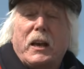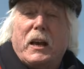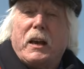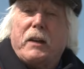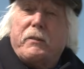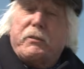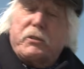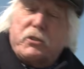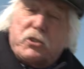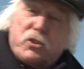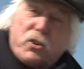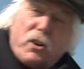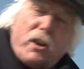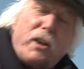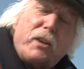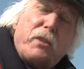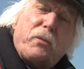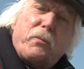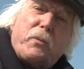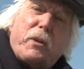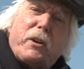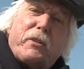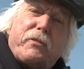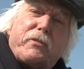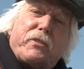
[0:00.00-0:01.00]
If you try
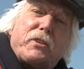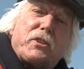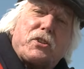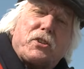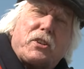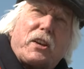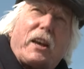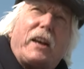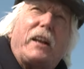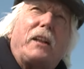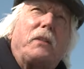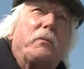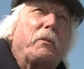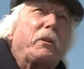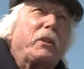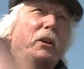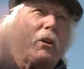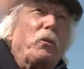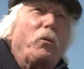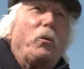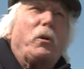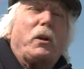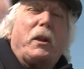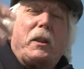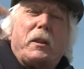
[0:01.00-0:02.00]
and reef the sail with it
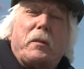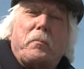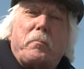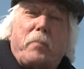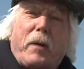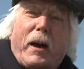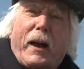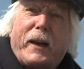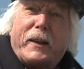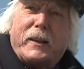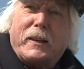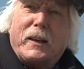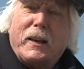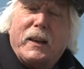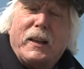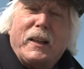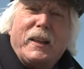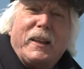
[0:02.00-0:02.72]
all in a bag,